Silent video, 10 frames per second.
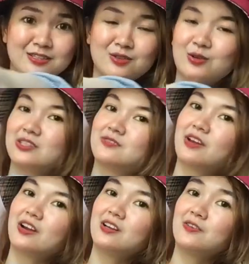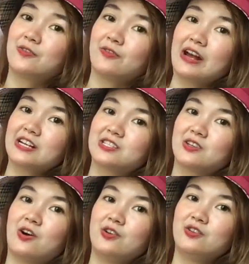So it's very
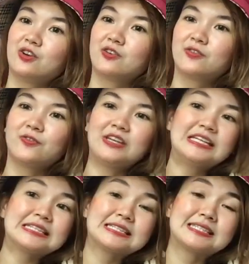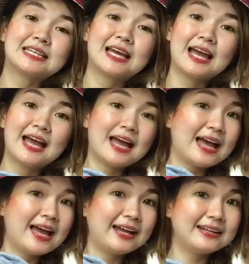fresh on your feet
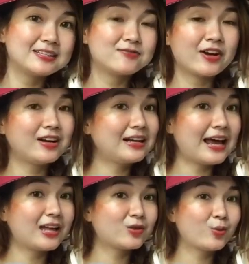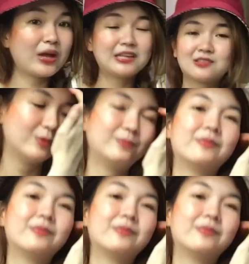and it's very lightweight.